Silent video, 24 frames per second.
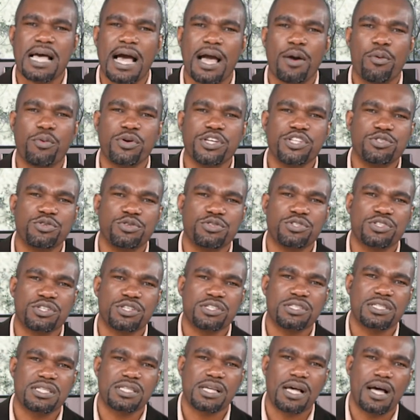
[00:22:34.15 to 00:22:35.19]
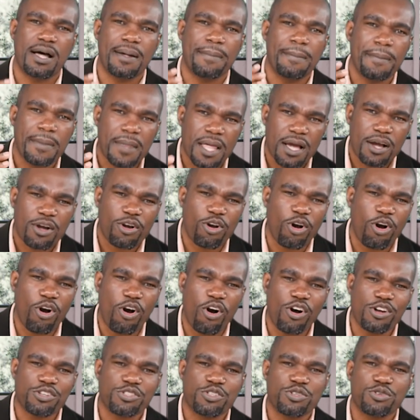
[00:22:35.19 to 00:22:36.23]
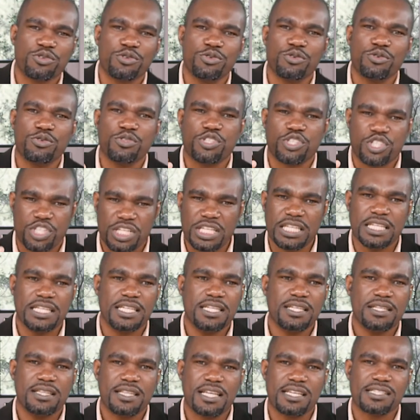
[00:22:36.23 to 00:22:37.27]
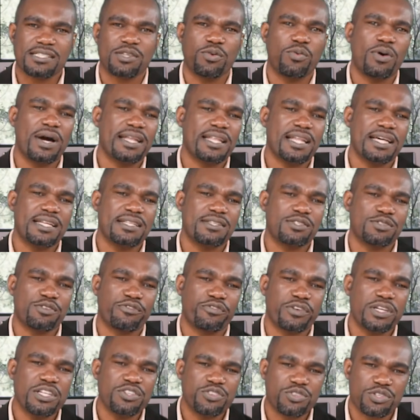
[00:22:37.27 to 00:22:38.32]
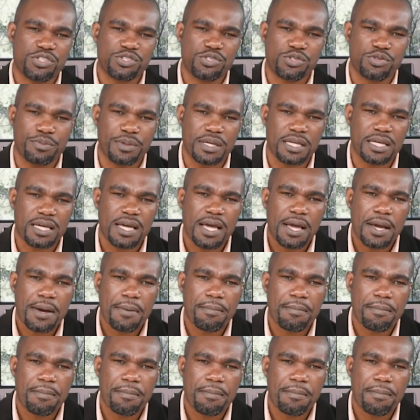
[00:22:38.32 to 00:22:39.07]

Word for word: I wish to just uh, go on to G. That's the one that is of interest to me.